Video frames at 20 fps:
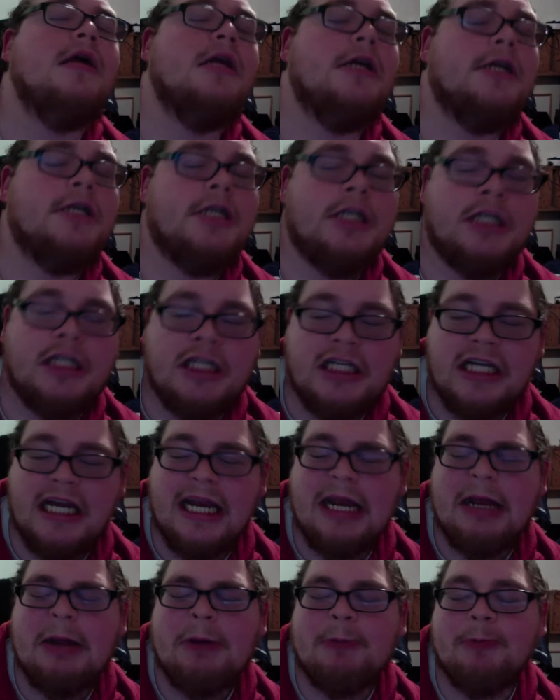
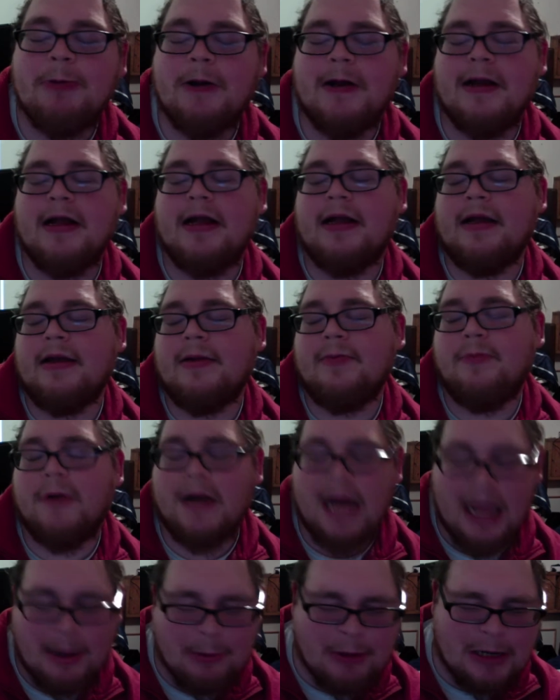She would, when
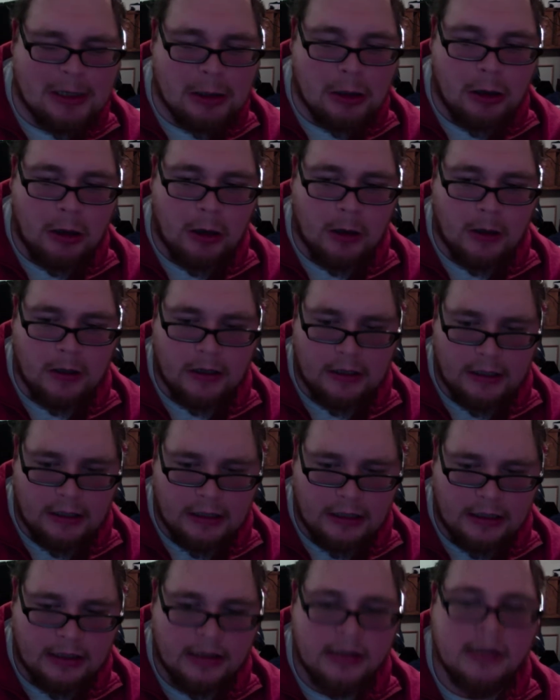I would call
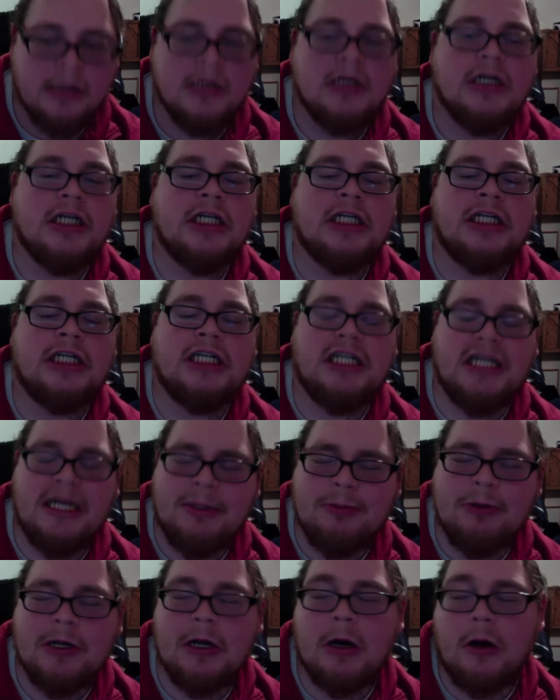her, she
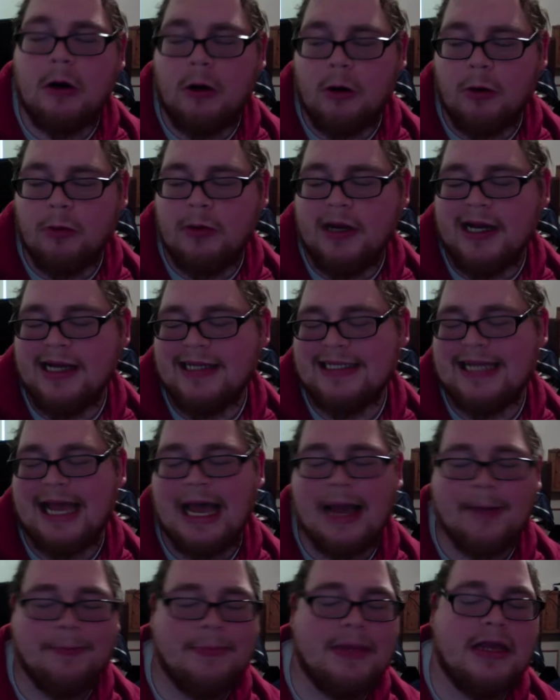would always
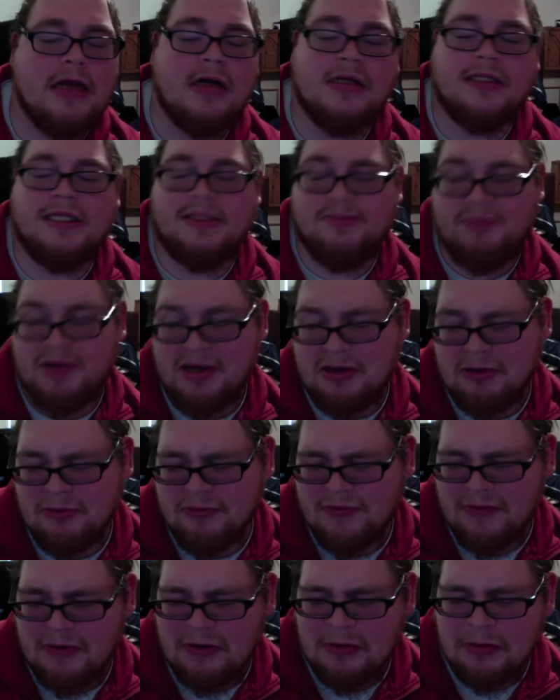have me on
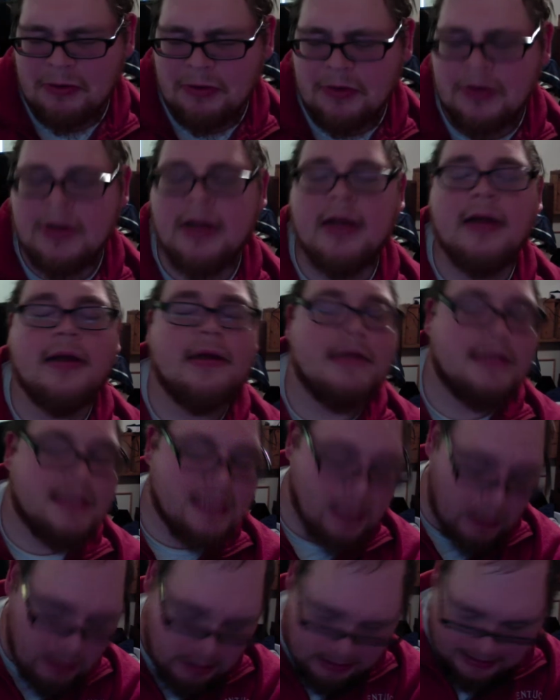speakerphone,
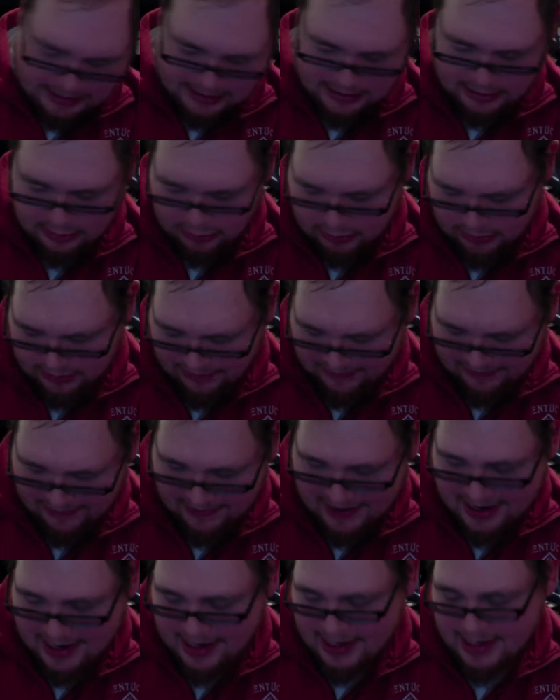talking to her
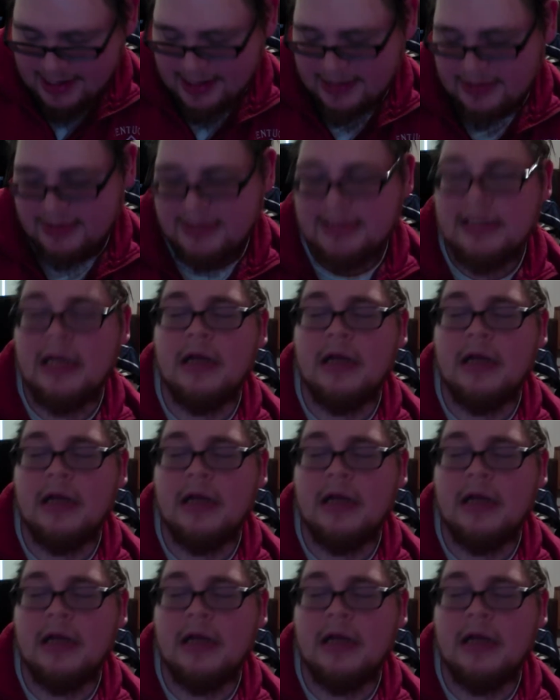friends,